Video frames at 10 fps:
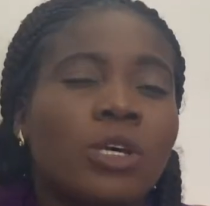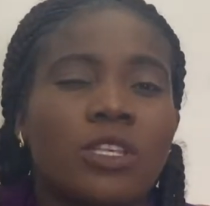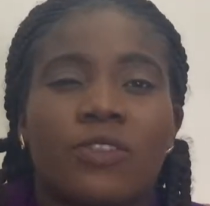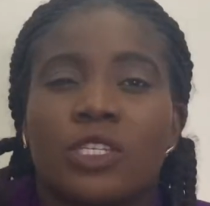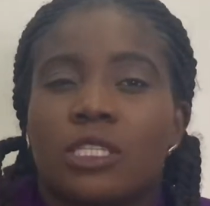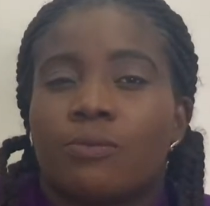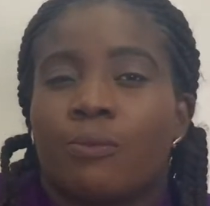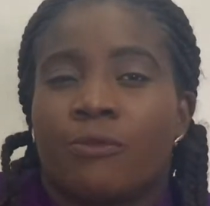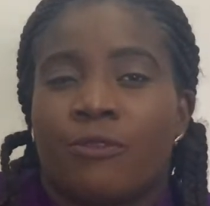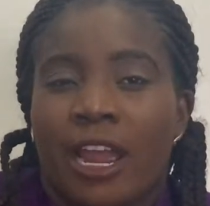of these
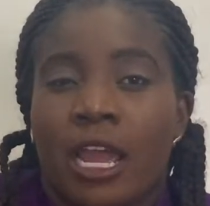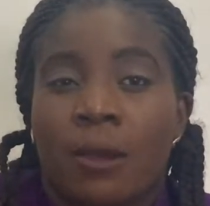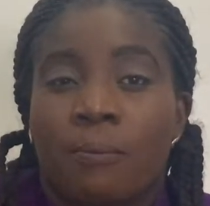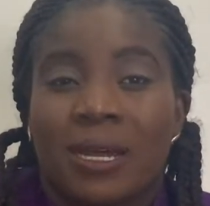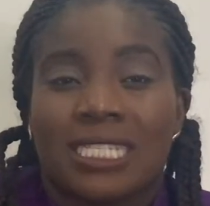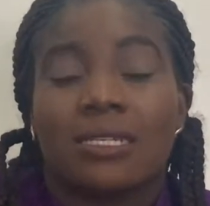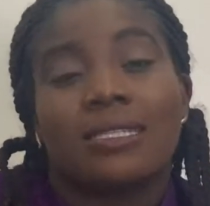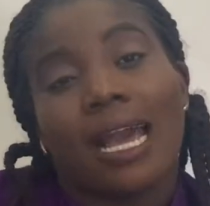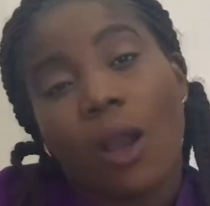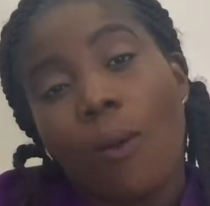particles
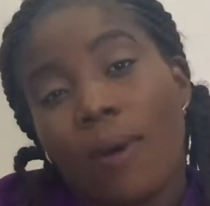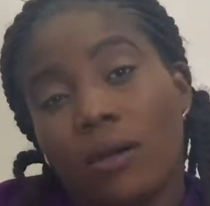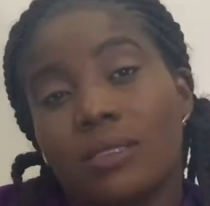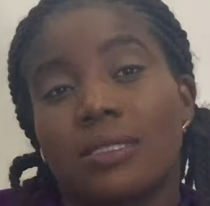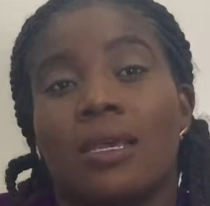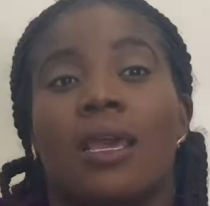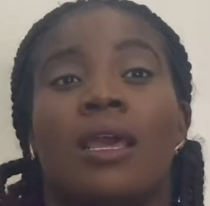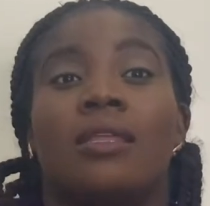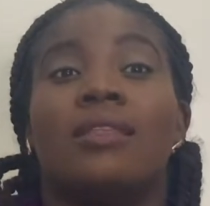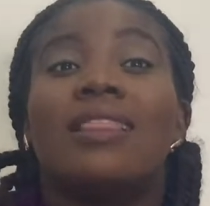that come out,
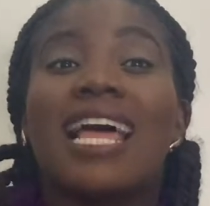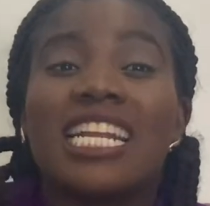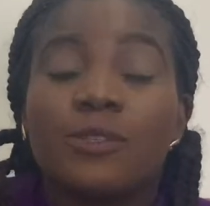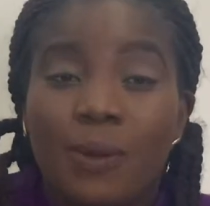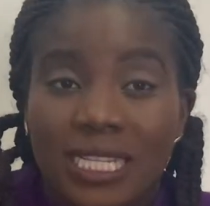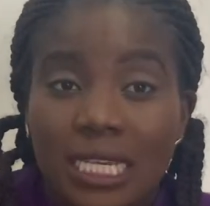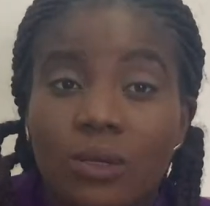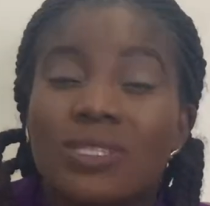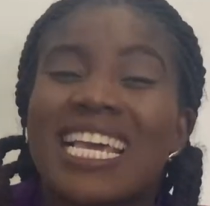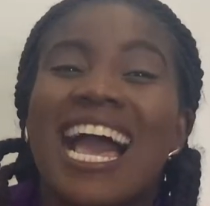the large
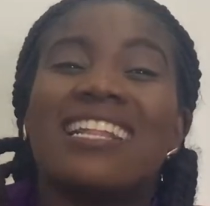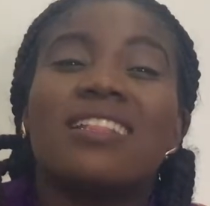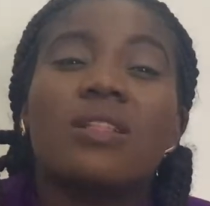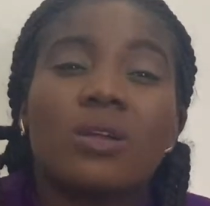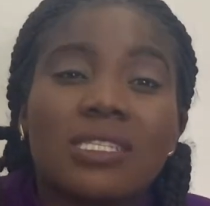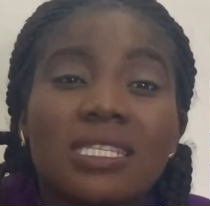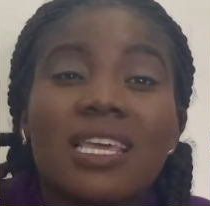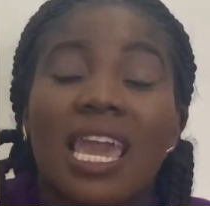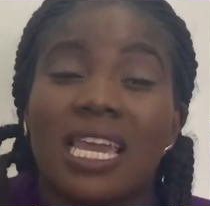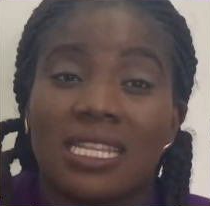particles cannot
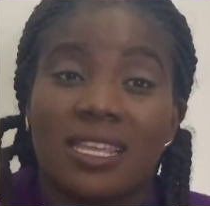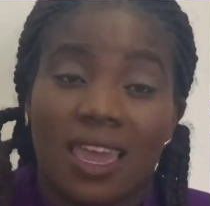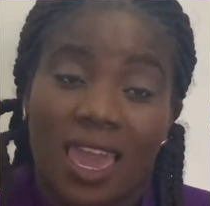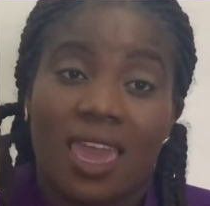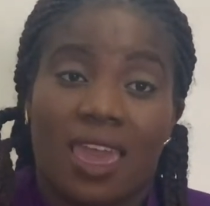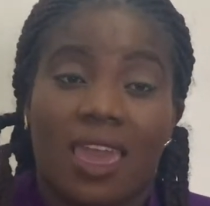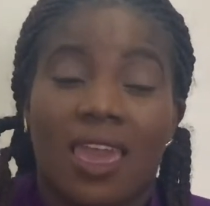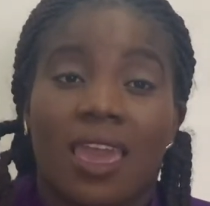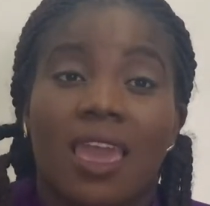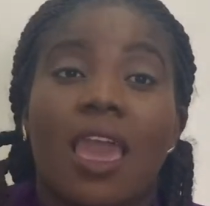stay in the air,
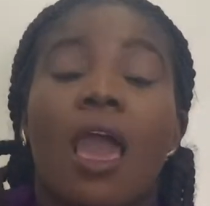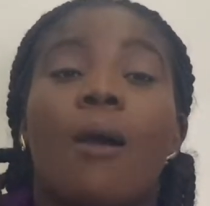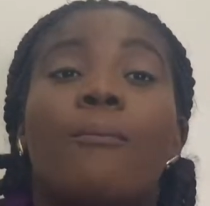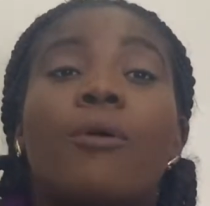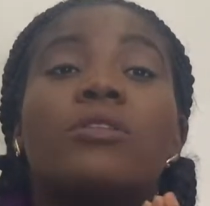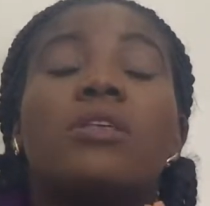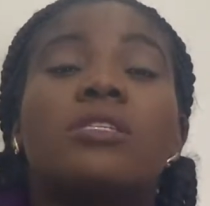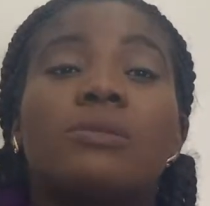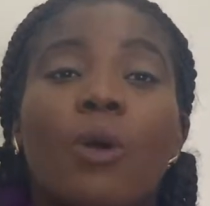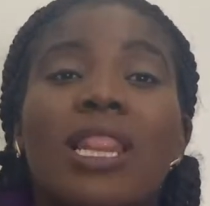but the
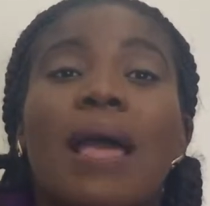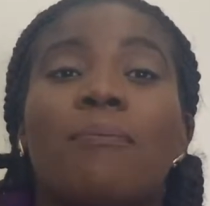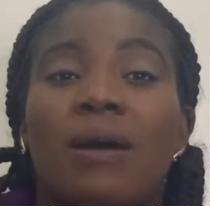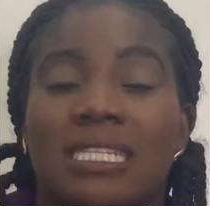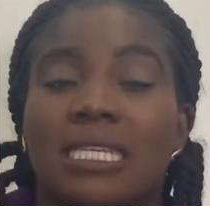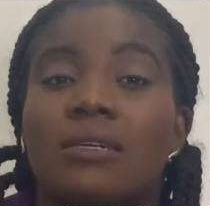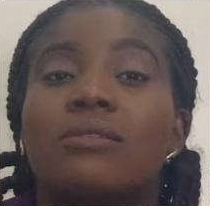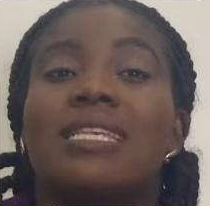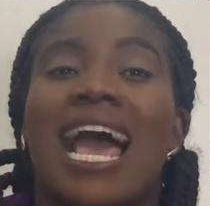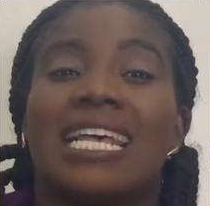smaller
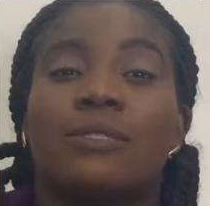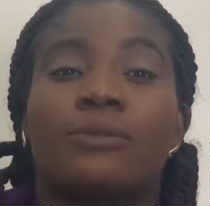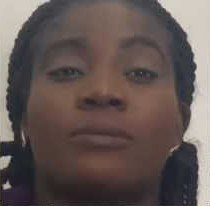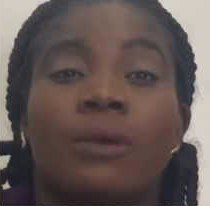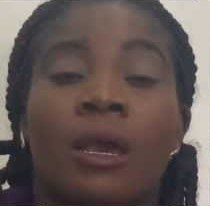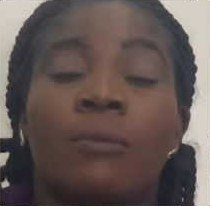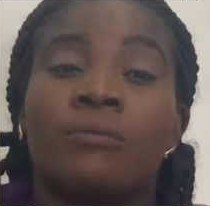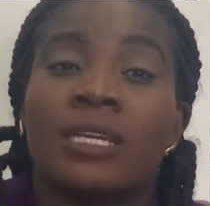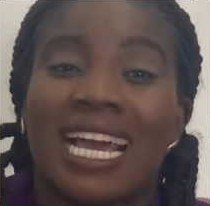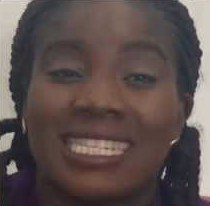particles
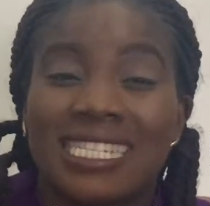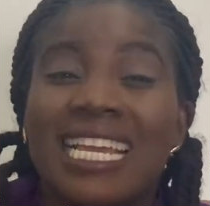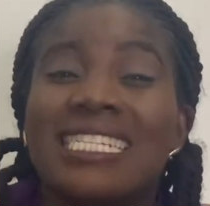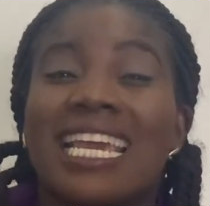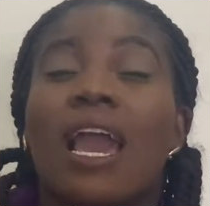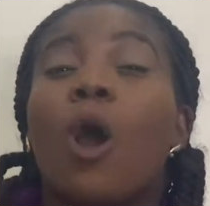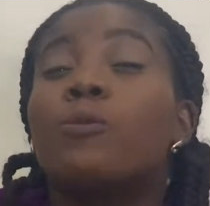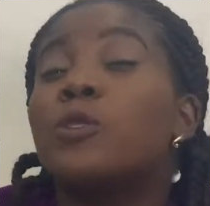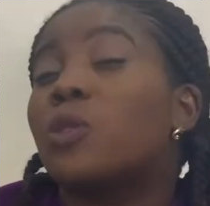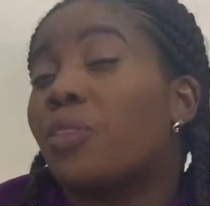can stay in the air
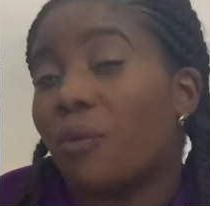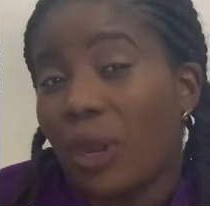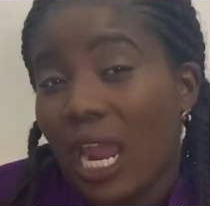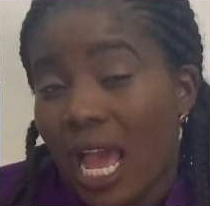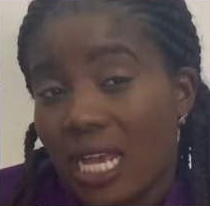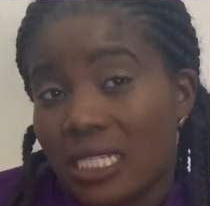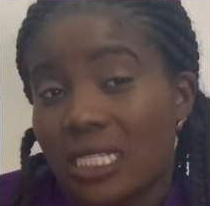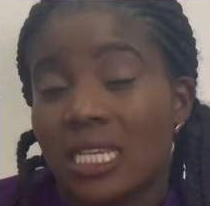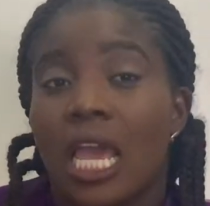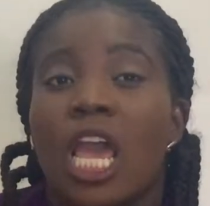up to 3
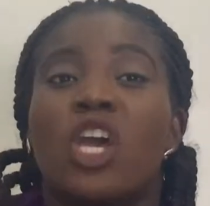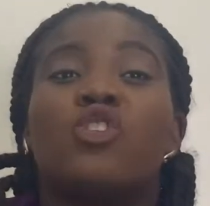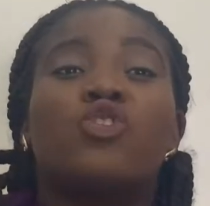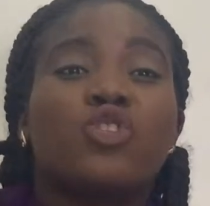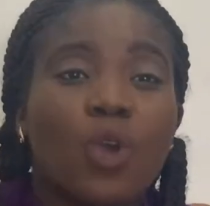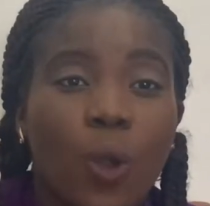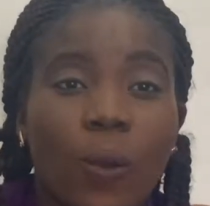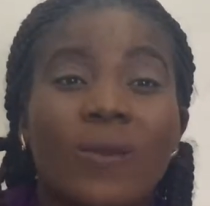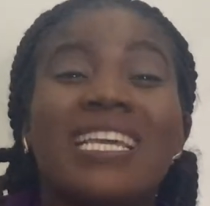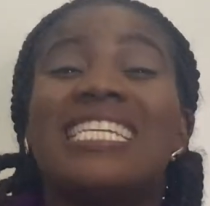hours.
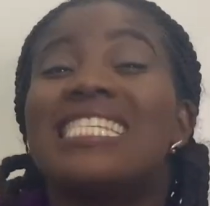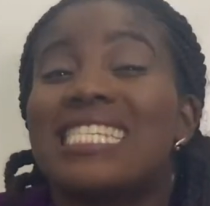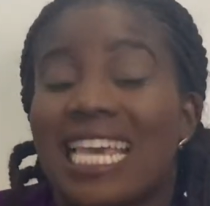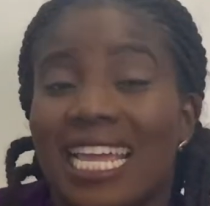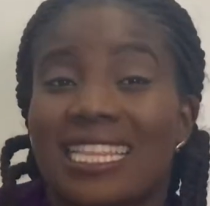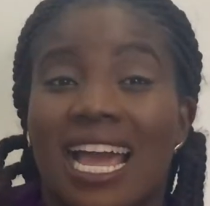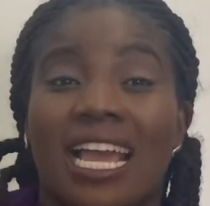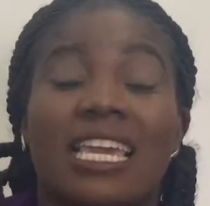So it's said that